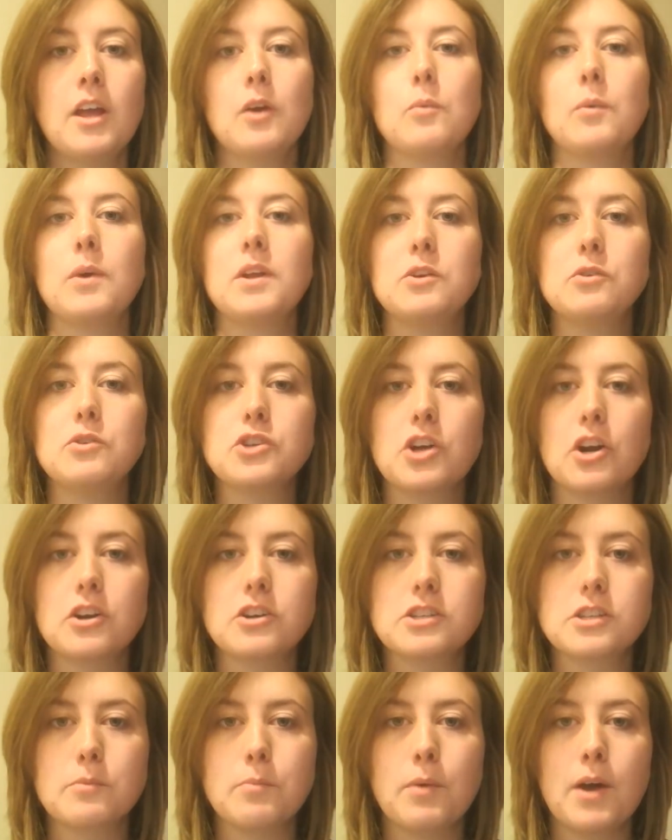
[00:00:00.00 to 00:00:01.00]
When you
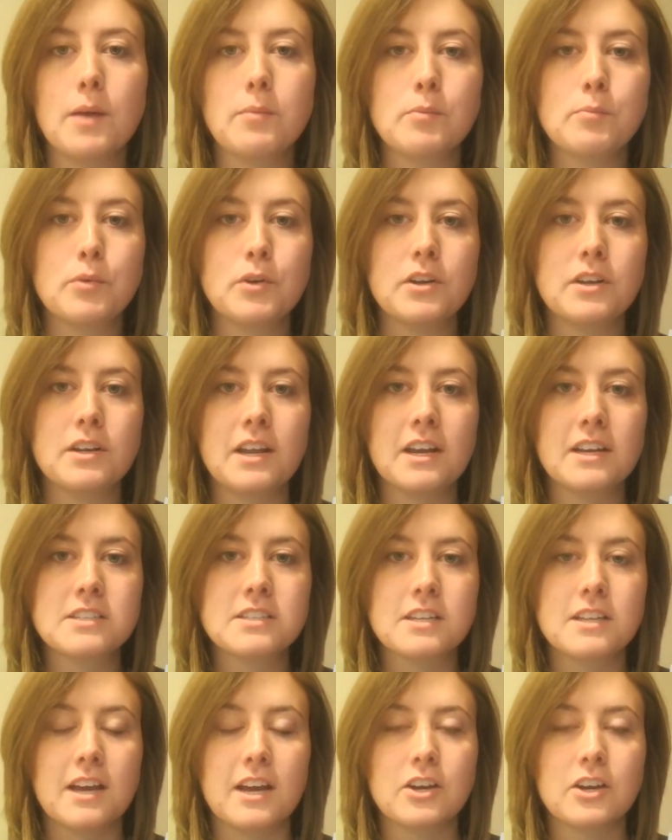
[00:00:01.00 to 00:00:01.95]
charge the pipe and put it next to that